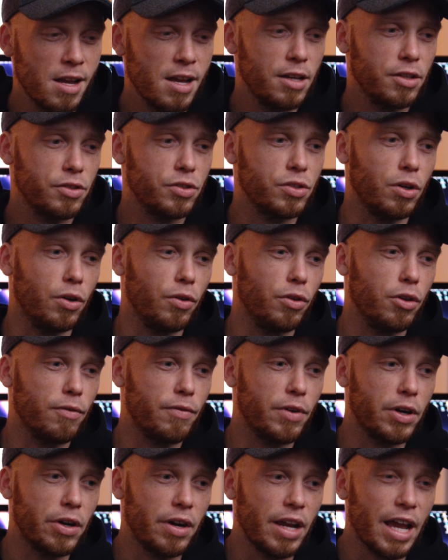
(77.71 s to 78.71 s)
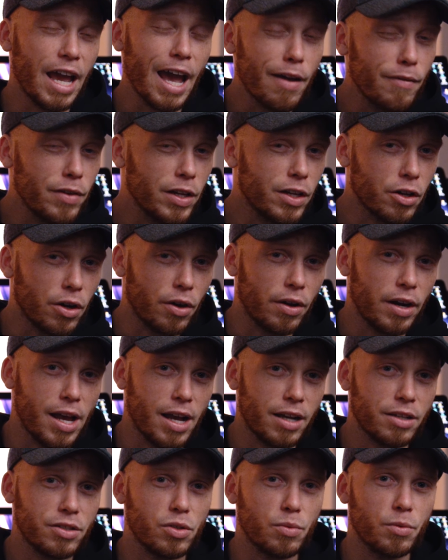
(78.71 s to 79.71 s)
So they're very heavy
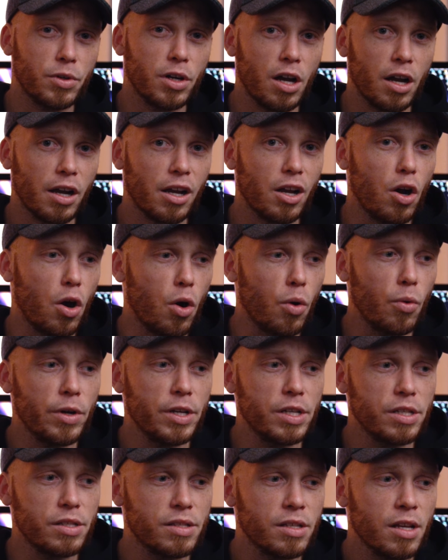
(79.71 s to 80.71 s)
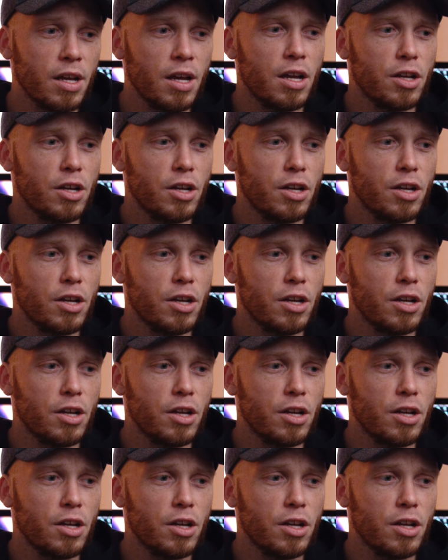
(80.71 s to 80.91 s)
codecs, so we're not always